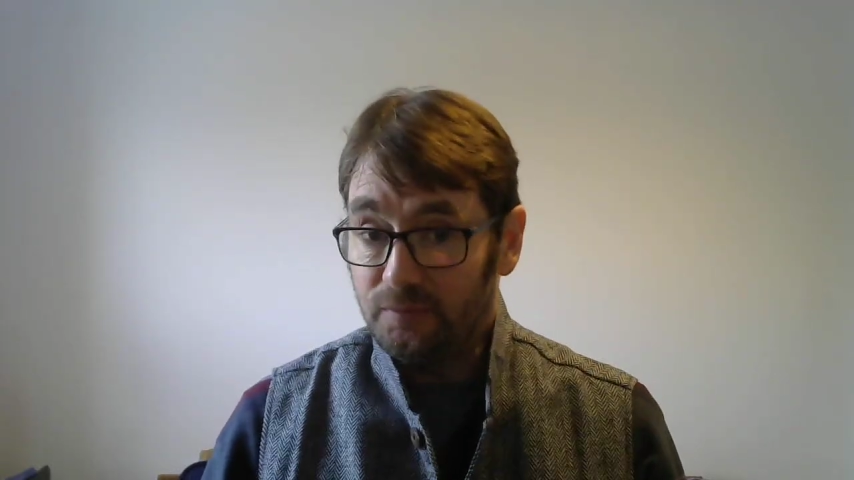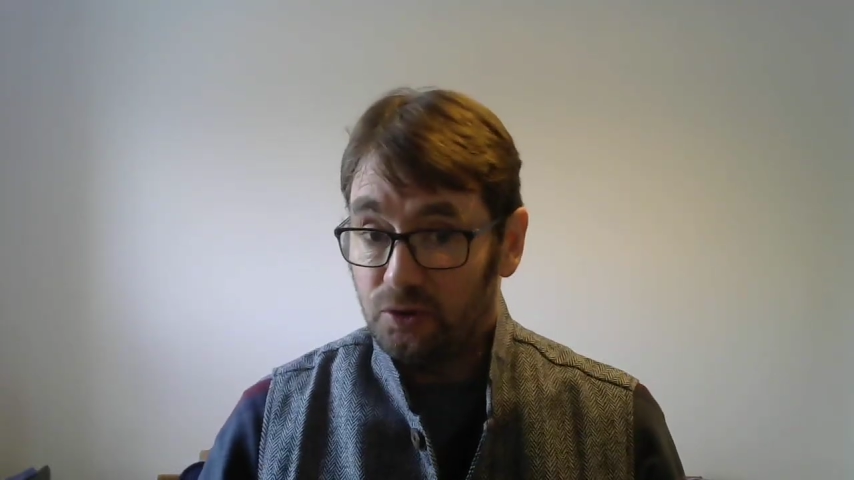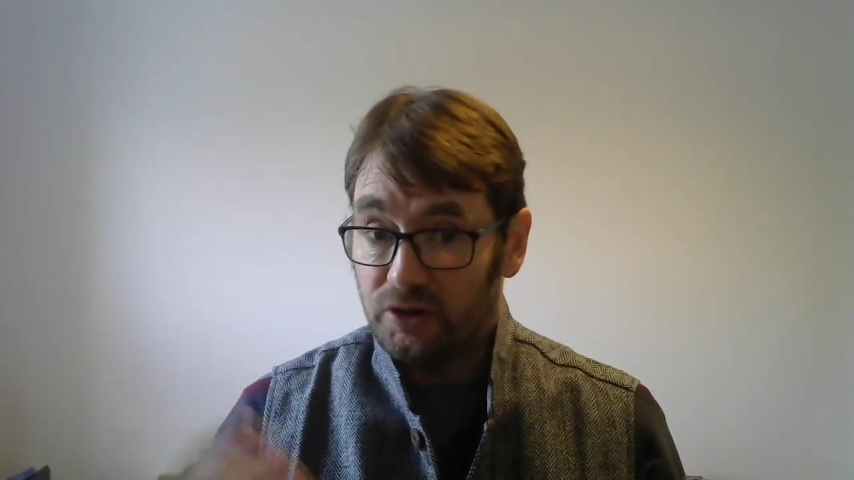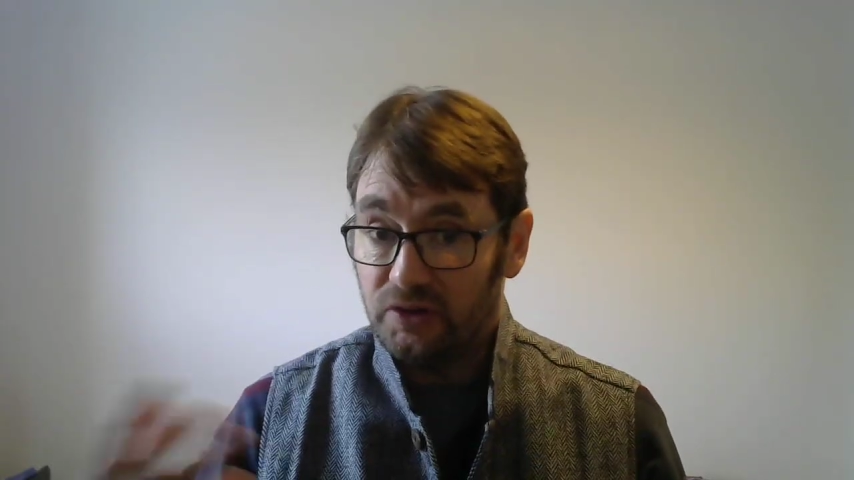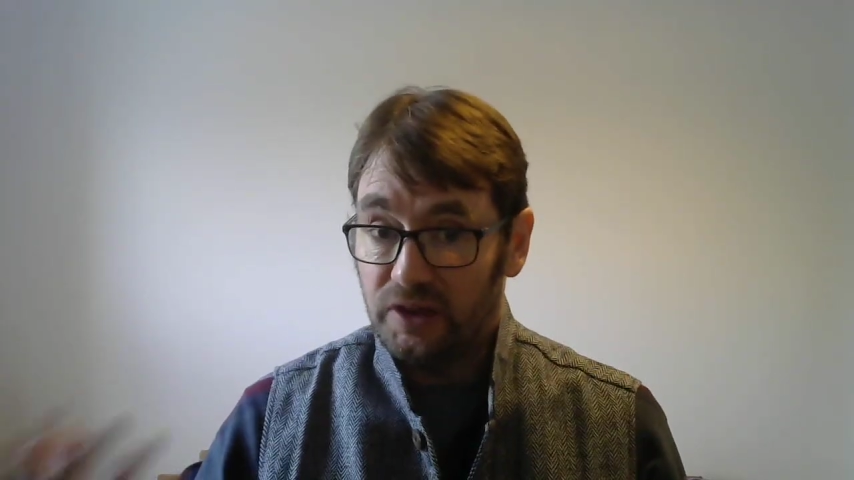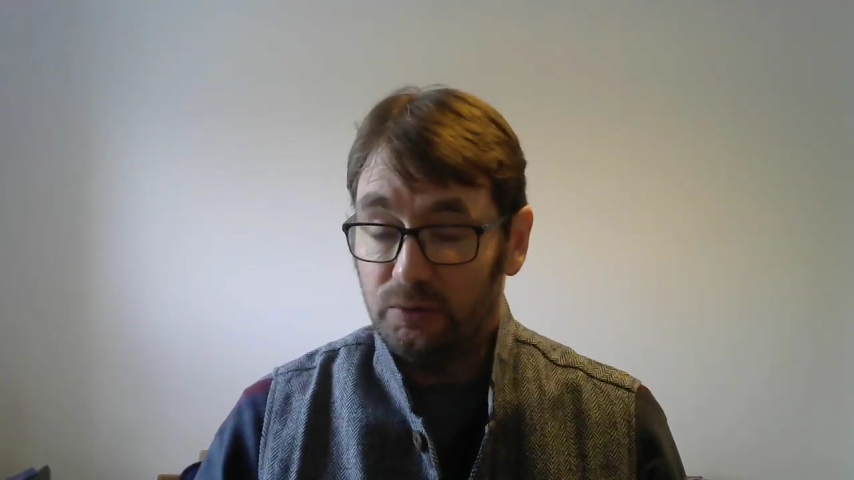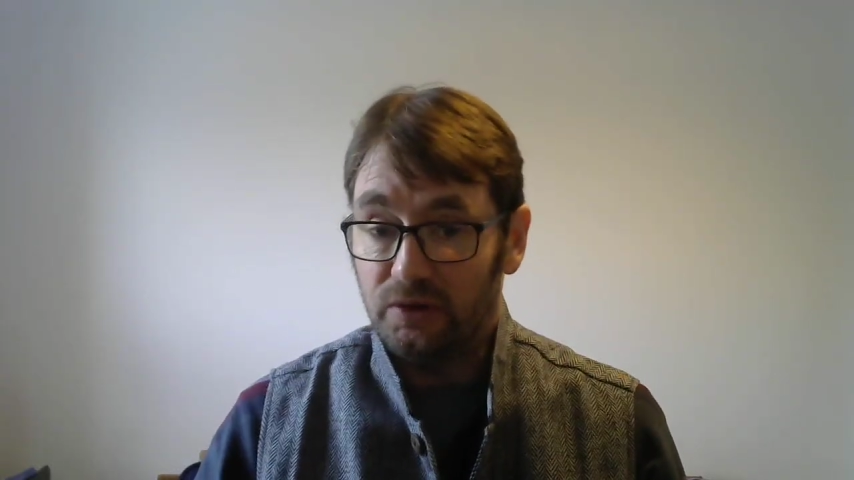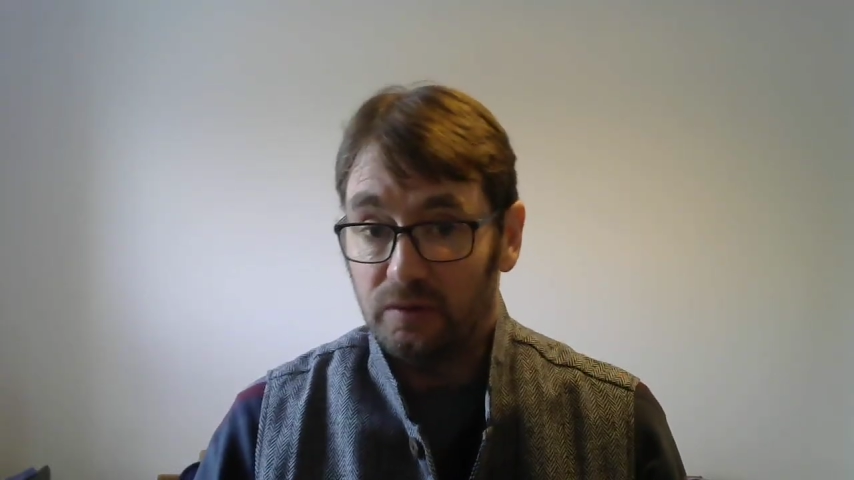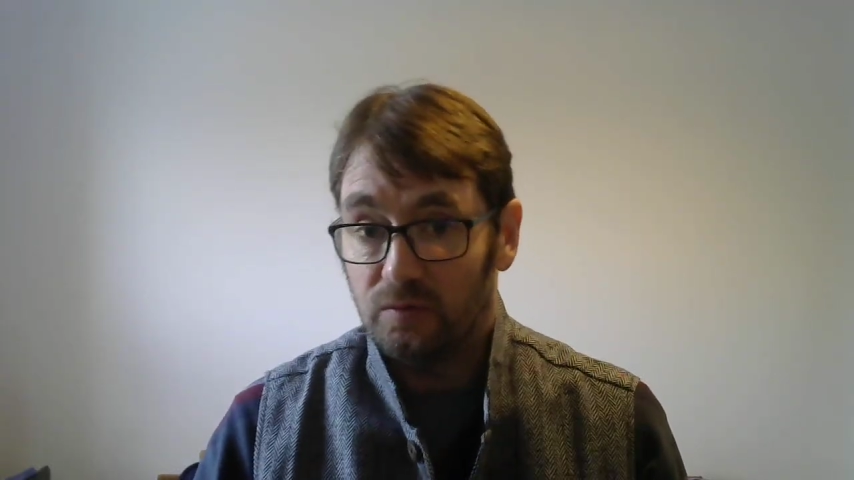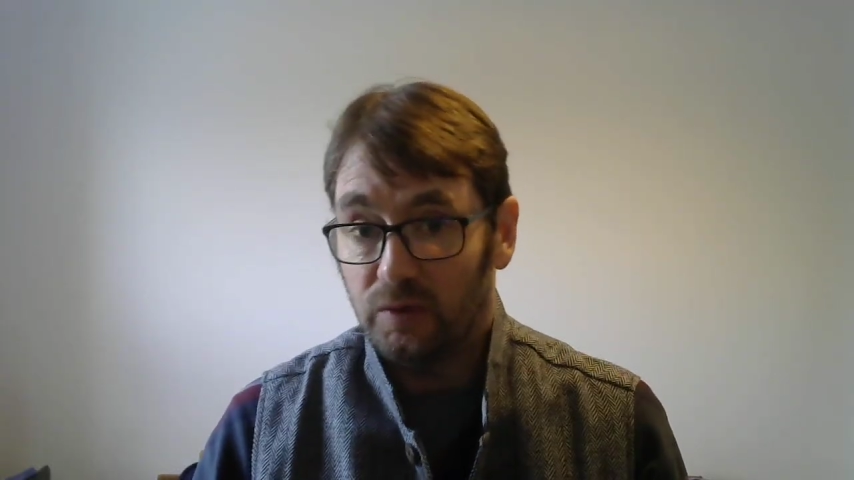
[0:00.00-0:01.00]
which I said was
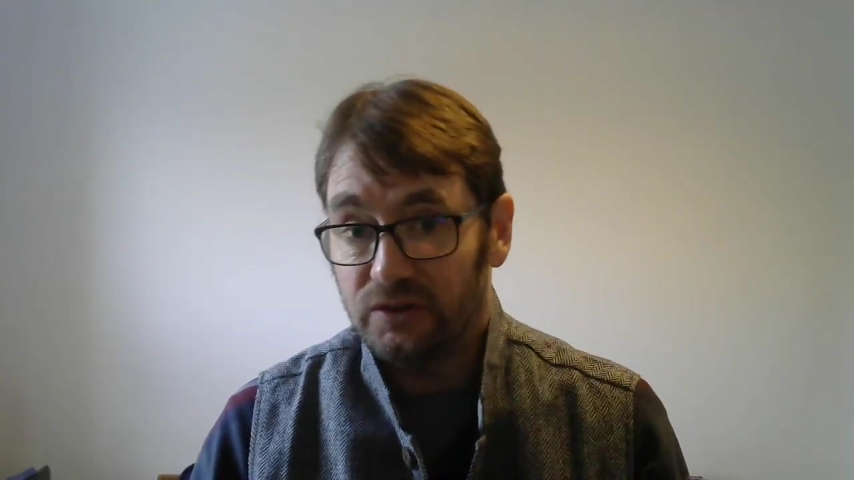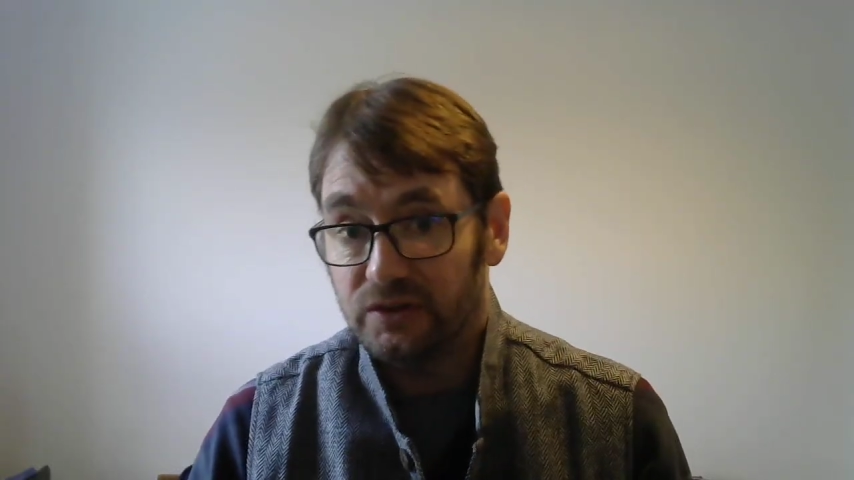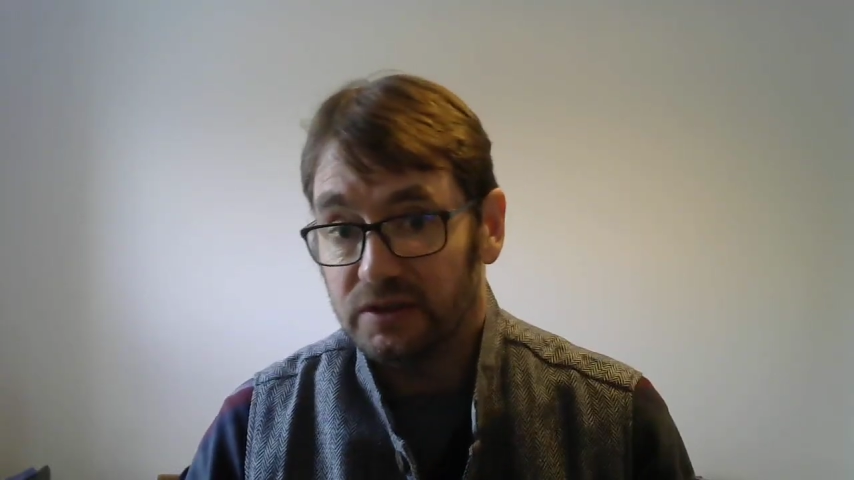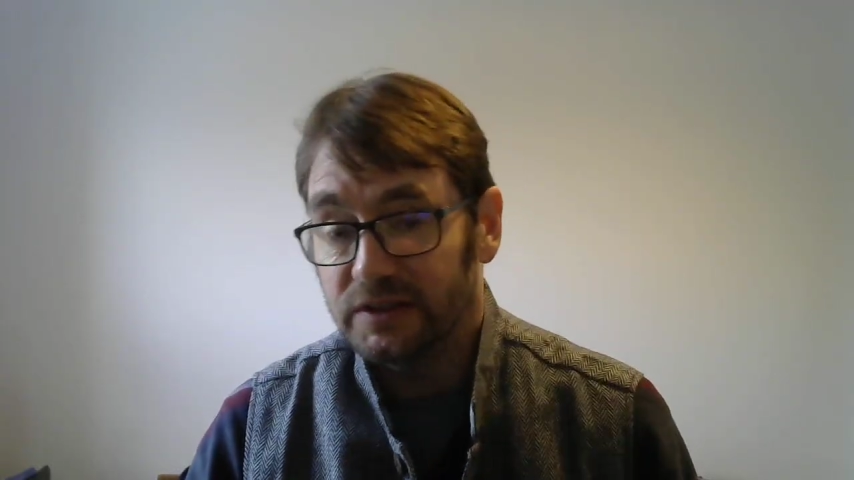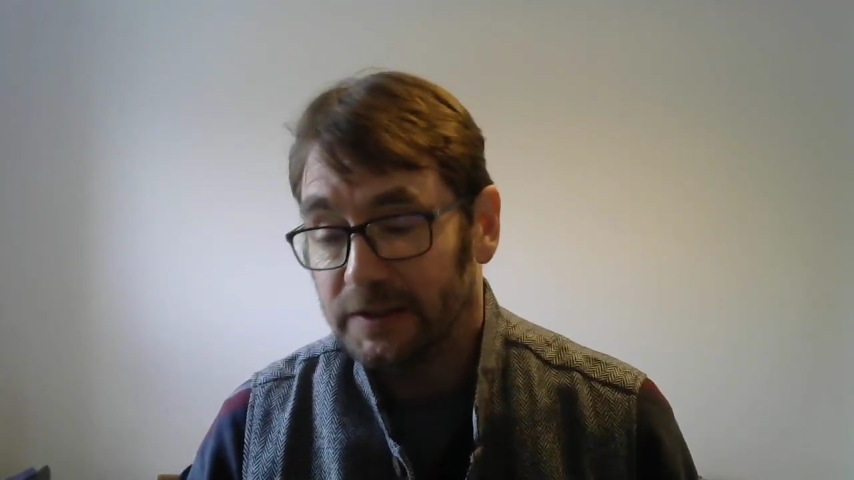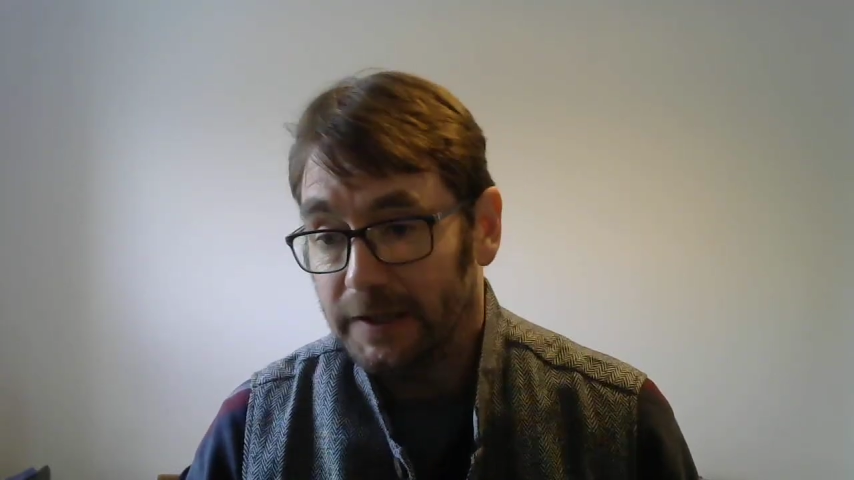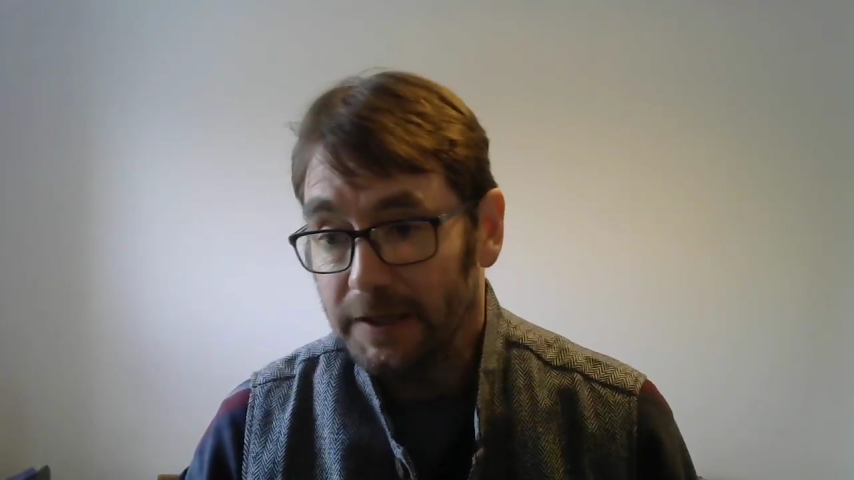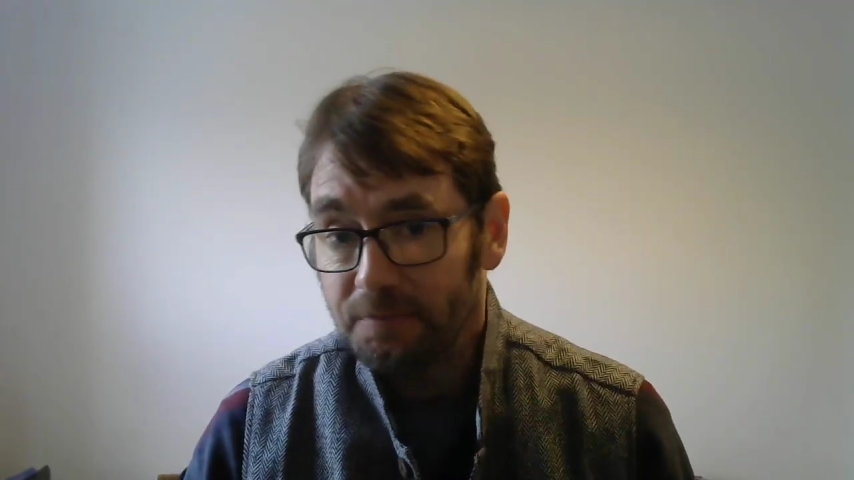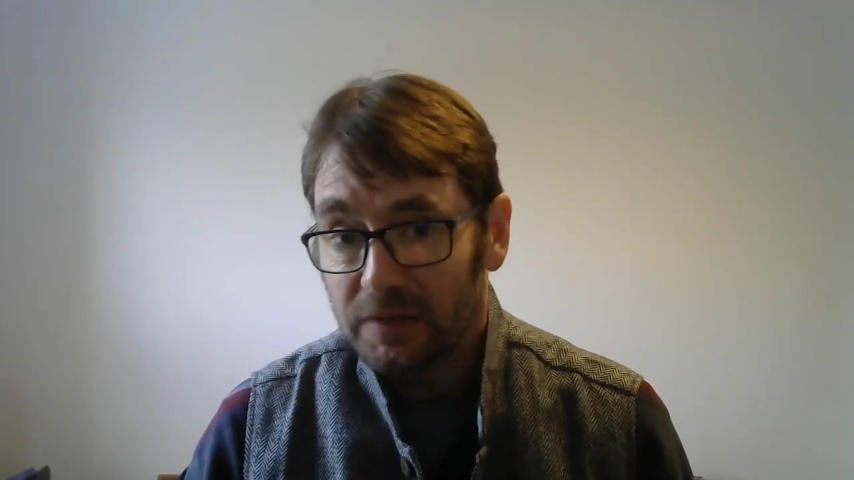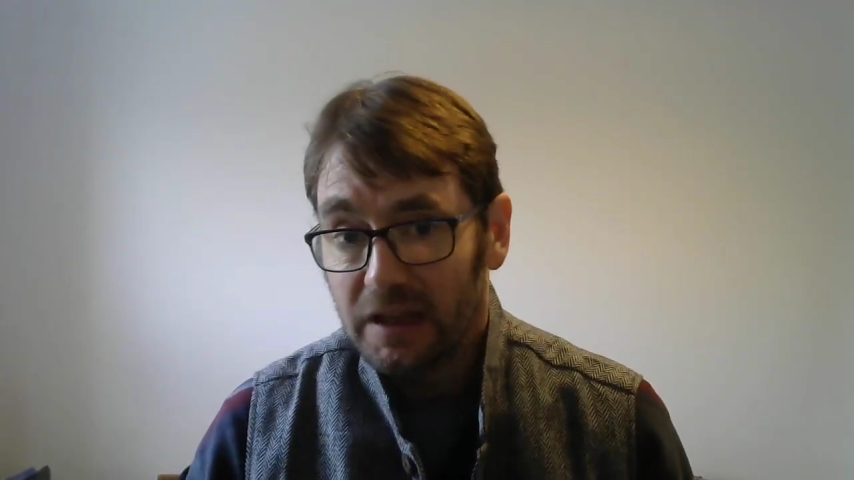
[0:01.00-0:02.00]
in western Turkey,